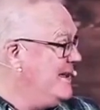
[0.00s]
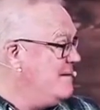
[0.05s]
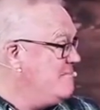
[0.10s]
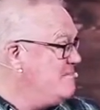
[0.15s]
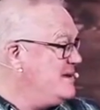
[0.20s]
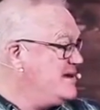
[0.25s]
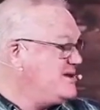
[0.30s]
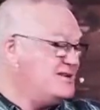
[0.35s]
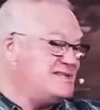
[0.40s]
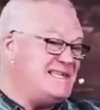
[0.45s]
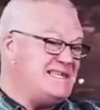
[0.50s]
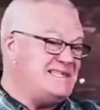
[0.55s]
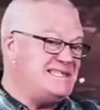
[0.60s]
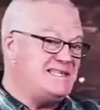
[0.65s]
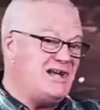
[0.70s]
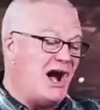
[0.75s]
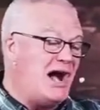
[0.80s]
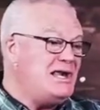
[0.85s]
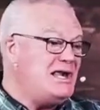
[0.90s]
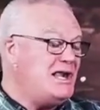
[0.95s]
Because it's
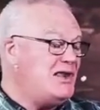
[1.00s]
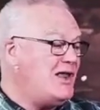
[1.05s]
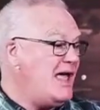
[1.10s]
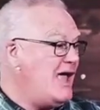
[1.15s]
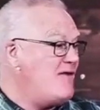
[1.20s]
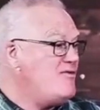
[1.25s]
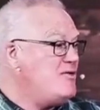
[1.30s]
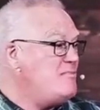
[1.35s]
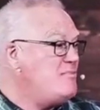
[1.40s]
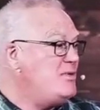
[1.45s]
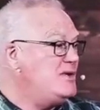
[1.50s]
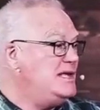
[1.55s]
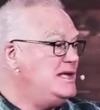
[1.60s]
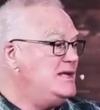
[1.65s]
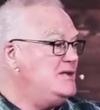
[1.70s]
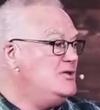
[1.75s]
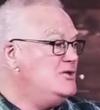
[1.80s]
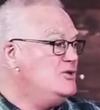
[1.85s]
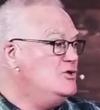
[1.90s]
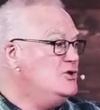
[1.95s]
kind of like
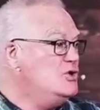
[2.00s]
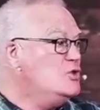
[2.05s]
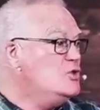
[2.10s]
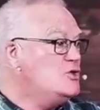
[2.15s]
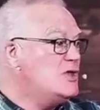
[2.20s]
everybody knew